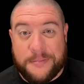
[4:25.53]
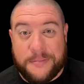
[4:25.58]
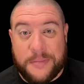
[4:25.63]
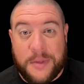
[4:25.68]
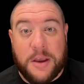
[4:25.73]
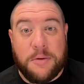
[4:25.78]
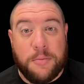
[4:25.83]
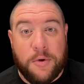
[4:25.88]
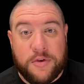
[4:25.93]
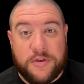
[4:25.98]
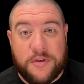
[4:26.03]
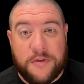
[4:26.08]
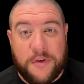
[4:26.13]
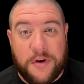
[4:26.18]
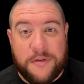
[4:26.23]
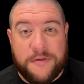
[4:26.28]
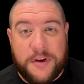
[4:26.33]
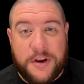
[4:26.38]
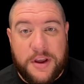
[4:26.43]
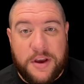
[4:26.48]
Like most of
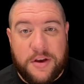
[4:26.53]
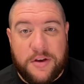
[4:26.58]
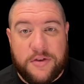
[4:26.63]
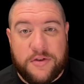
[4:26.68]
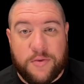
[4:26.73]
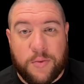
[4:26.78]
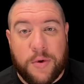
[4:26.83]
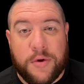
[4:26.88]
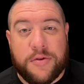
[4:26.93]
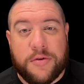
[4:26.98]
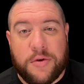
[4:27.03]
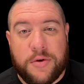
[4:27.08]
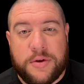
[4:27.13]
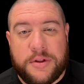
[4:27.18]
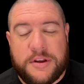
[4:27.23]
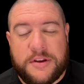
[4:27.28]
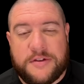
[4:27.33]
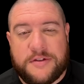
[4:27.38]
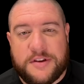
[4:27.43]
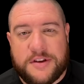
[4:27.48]
our videos, we're throwing
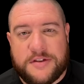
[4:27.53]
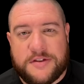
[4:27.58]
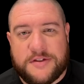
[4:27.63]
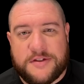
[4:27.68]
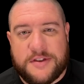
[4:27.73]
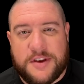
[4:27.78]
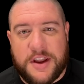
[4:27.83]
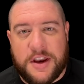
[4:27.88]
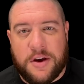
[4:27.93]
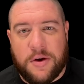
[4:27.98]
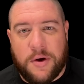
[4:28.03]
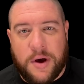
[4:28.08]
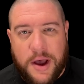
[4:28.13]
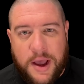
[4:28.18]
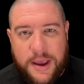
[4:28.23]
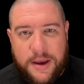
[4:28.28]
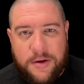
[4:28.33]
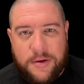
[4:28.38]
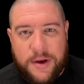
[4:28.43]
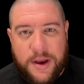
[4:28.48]
these discs in
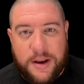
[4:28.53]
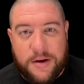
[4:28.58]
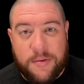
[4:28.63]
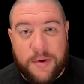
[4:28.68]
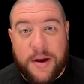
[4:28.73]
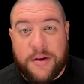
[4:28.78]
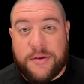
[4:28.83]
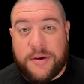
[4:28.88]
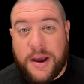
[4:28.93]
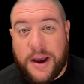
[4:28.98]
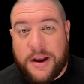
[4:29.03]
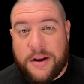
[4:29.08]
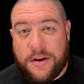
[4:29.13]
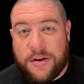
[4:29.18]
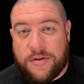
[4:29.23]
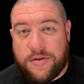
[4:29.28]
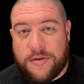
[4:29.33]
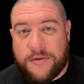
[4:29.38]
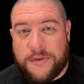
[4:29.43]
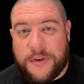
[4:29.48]
Ohio at around
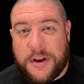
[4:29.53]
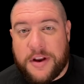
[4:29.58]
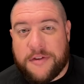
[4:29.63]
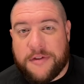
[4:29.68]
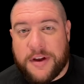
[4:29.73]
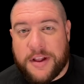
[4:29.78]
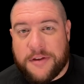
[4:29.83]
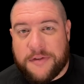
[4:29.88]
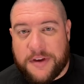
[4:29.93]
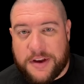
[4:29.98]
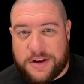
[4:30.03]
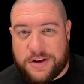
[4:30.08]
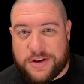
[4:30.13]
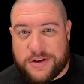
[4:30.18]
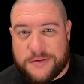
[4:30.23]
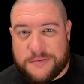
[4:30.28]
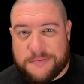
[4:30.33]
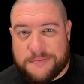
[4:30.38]
900 feet of elevation.